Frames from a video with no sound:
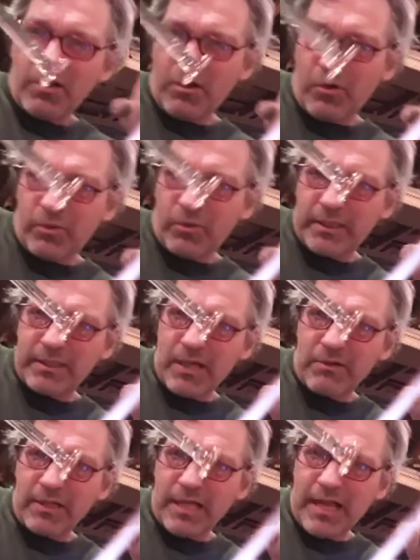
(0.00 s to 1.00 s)
hold it
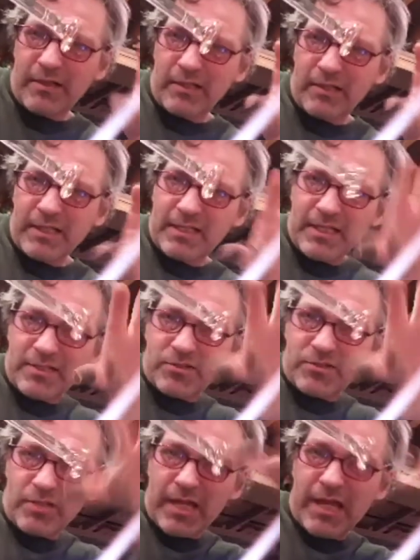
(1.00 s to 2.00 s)
down at an angle like this
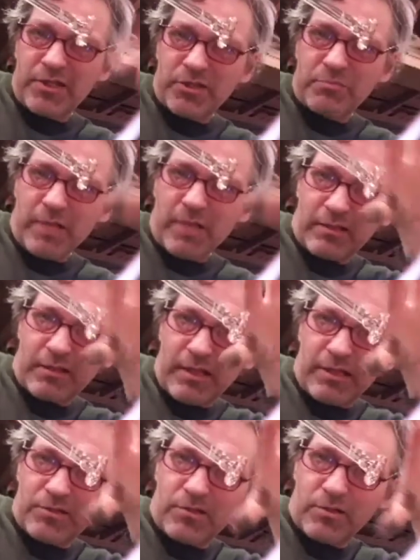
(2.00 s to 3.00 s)
so the edges melt and
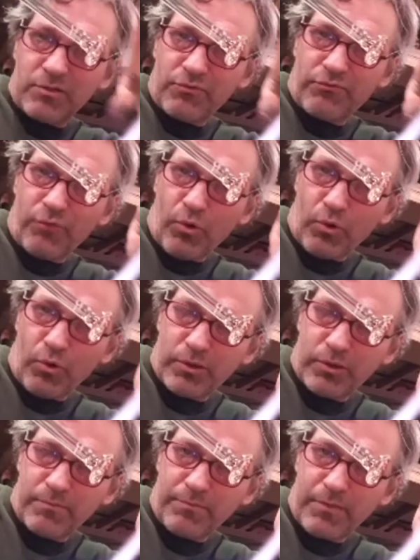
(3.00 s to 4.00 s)
it starts to
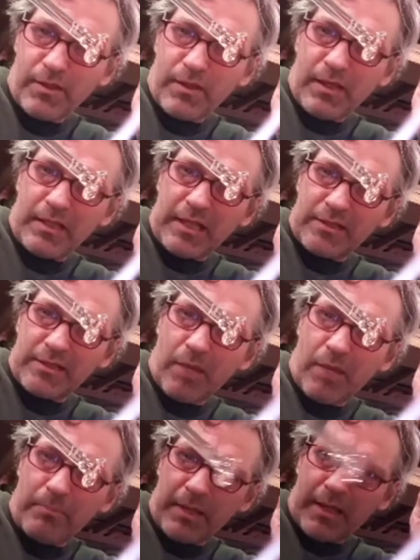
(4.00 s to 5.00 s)
fold, and
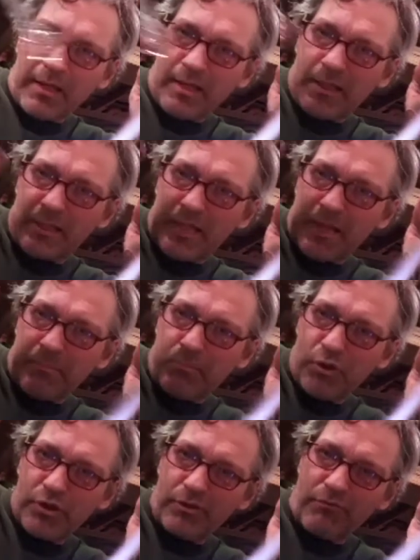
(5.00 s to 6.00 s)
that's cupping. And then I
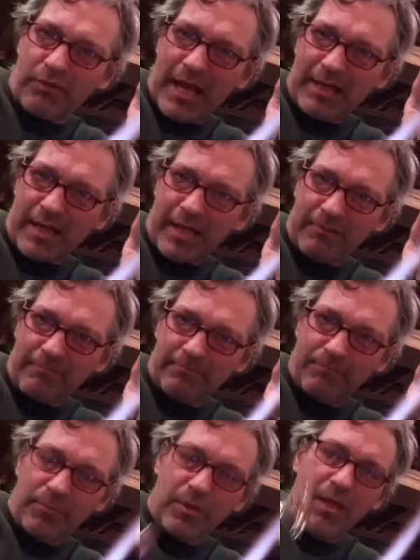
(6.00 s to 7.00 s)
push it flat again.
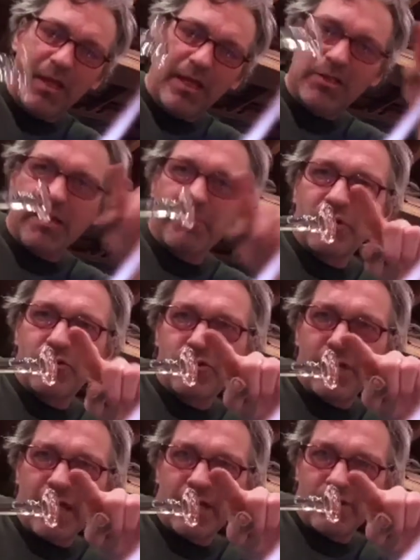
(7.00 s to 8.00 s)
Each time you do
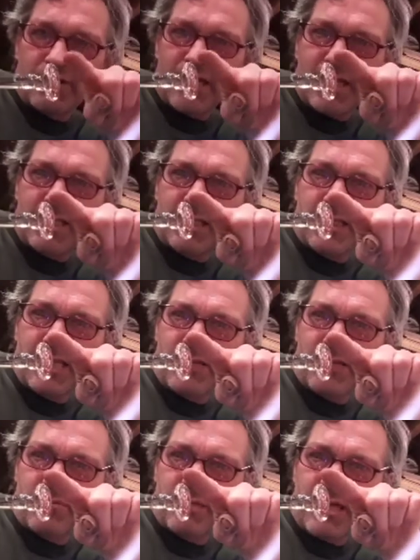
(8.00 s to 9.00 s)
that, you're taking the glass
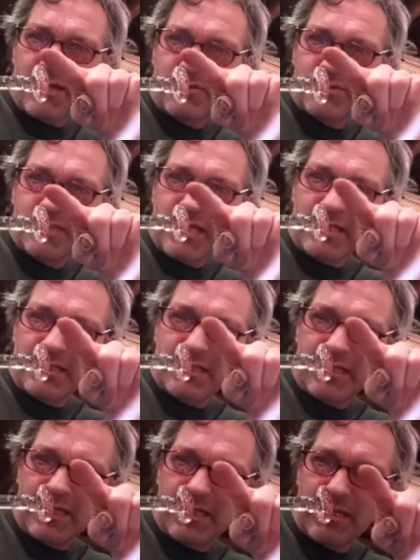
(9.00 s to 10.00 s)
from the outside and
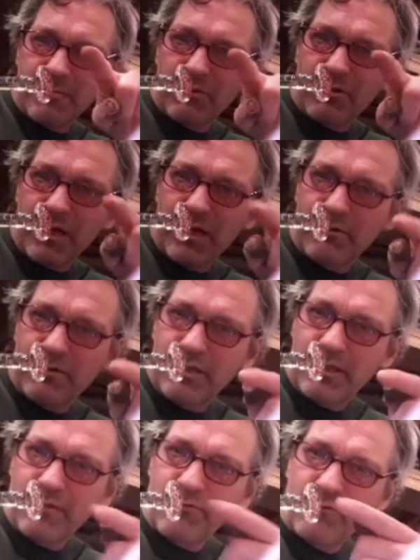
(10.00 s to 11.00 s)
letting it come around
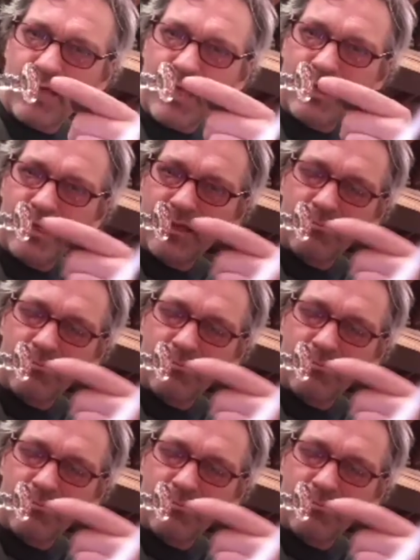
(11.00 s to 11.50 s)
and flatten it.